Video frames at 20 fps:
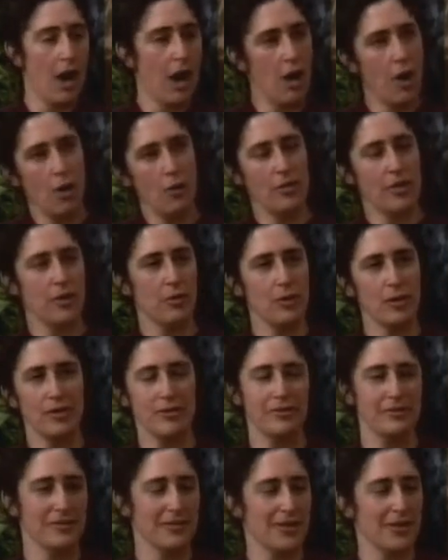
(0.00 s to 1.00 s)
Oh, there
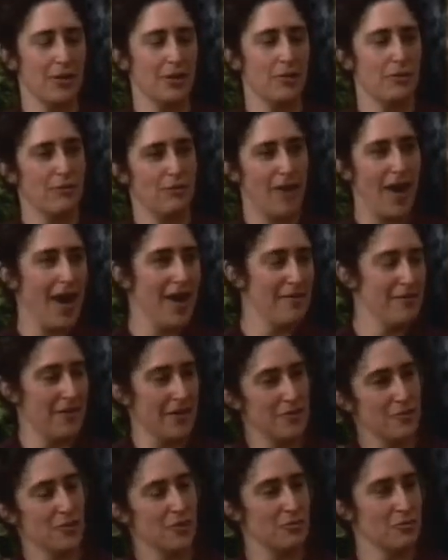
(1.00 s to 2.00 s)
were
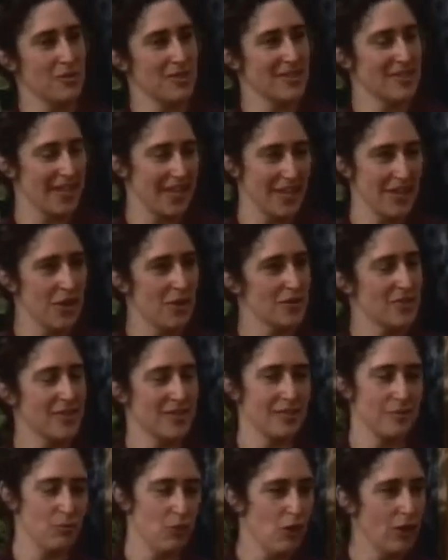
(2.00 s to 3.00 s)
500 mosquitoes
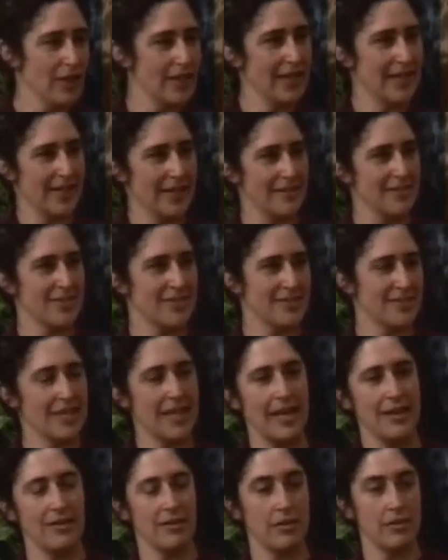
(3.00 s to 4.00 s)
in the morning in this,
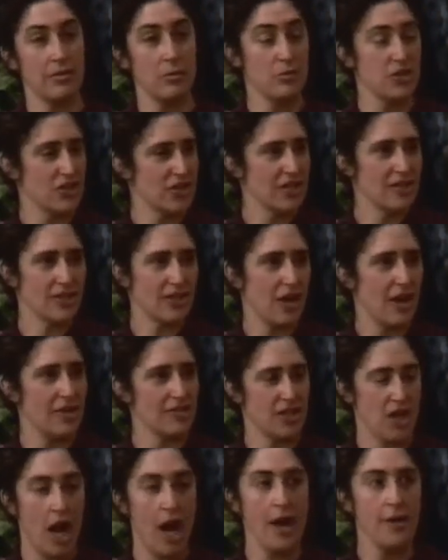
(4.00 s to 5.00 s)
and the machines
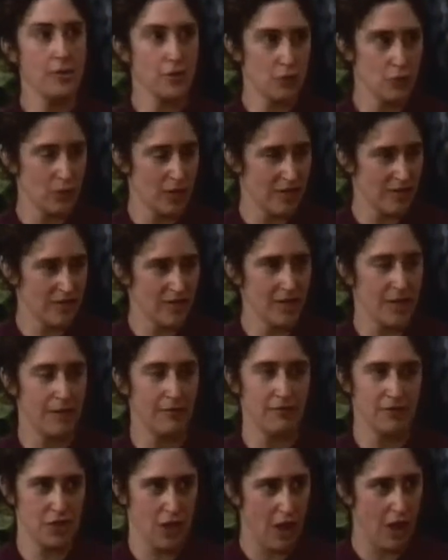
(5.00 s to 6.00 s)
cost hundreds
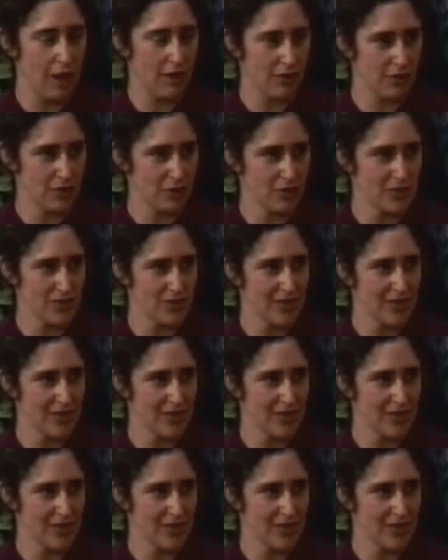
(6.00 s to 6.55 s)
of dollars.